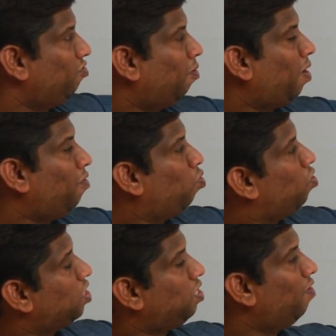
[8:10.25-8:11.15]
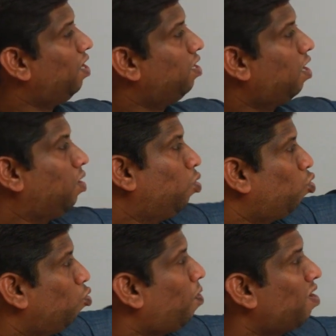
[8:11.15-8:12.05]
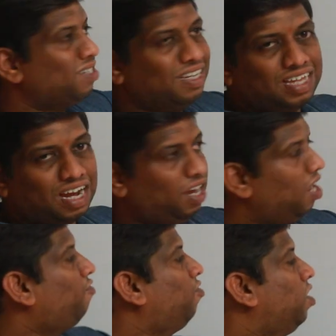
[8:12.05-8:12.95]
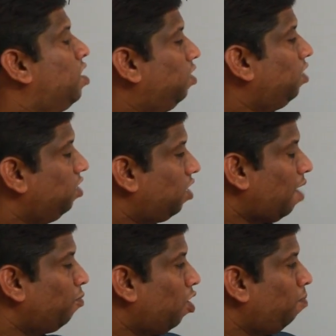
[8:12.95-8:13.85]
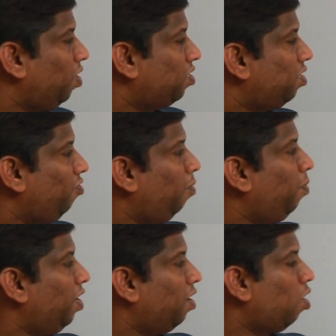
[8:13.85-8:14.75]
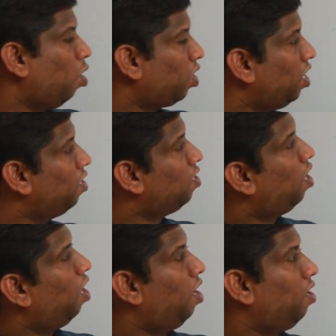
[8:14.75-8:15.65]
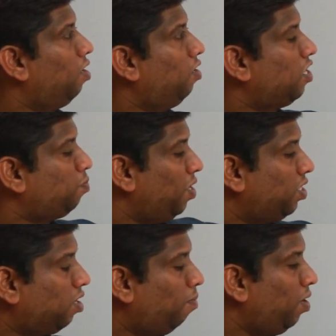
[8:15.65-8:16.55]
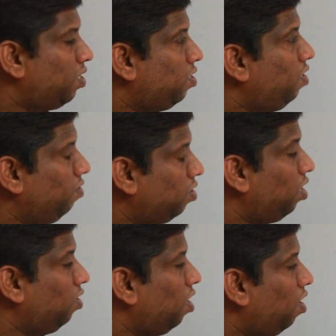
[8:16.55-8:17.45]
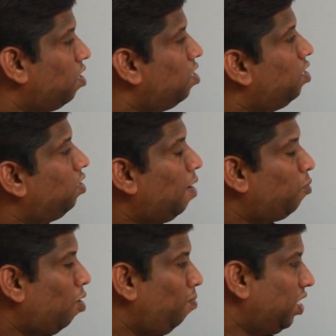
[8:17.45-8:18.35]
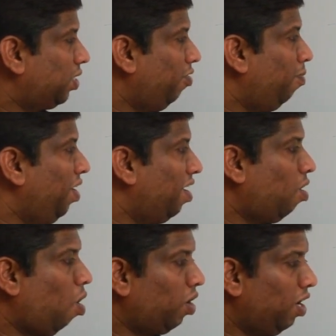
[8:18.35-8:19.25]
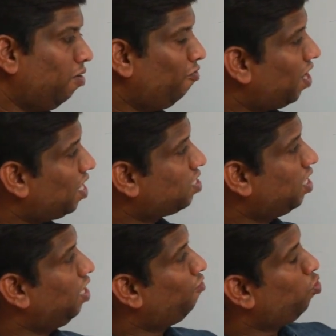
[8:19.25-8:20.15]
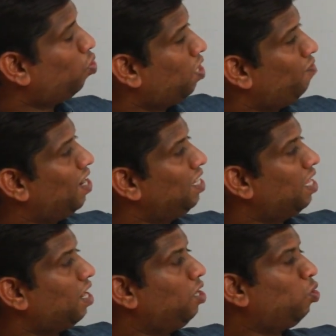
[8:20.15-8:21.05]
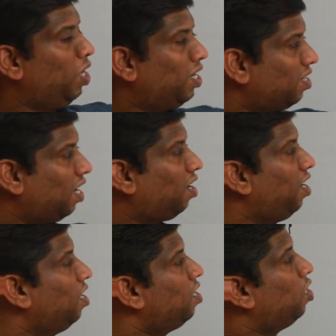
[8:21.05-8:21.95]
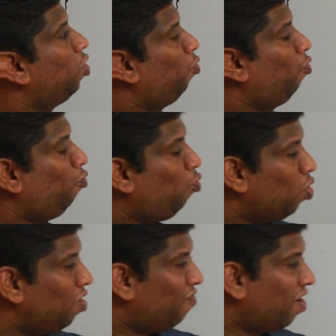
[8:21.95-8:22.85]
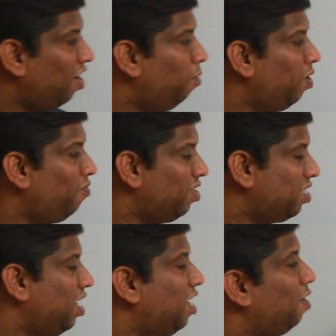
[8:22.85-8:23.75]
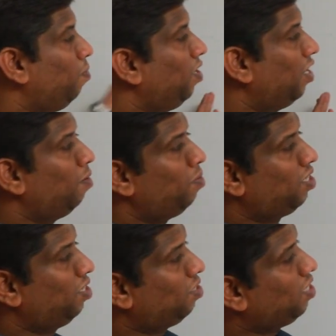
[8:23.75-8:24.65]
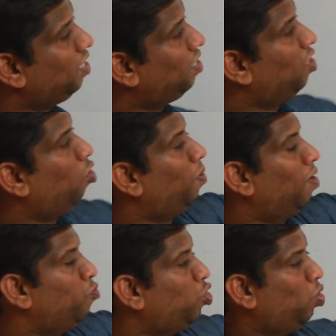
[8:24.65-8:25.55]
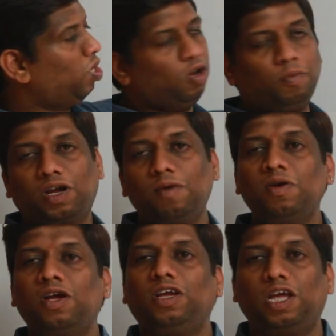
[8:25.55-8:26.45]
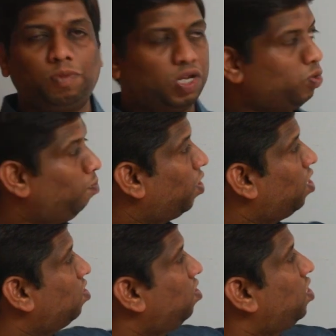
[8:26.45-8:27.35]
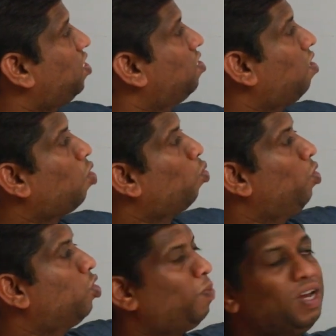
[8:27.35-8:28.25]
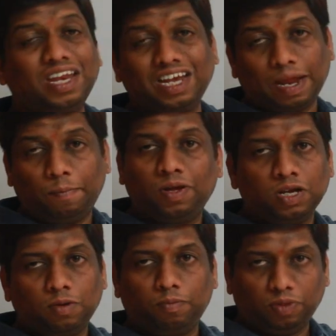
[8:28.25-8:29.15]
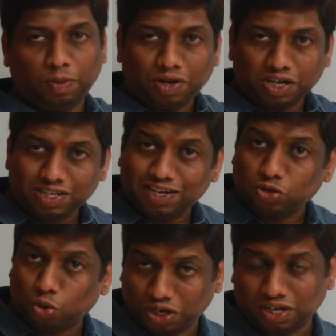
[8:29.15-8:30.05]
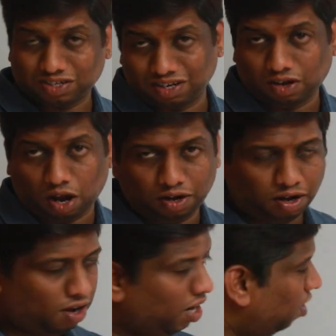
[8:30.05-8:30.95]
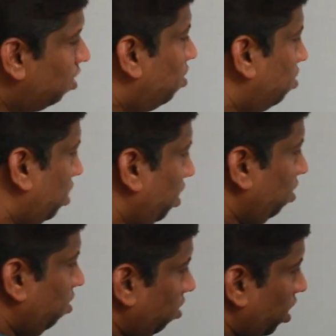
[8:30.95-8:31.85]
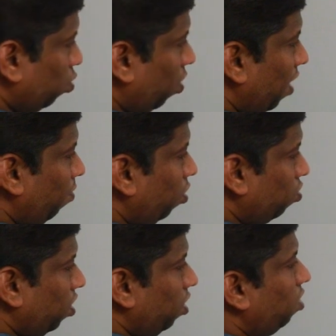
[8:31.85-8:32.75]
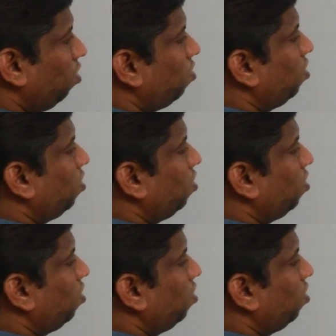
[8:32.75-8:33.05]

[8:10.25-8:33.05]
If the pivot is dividing the array into two parts exactly of, then the time complexity will be n log n and uh, the space complexity, sorry, the time complexity will be n log n. Whereas if you are dividing the array into exactly oh, only one element one side and remaining elements other side, then it will become 0 and will become n minus 1 because this is not going to spend any time the, because there is no recursion call at all, right? See, that's what I mean to say here.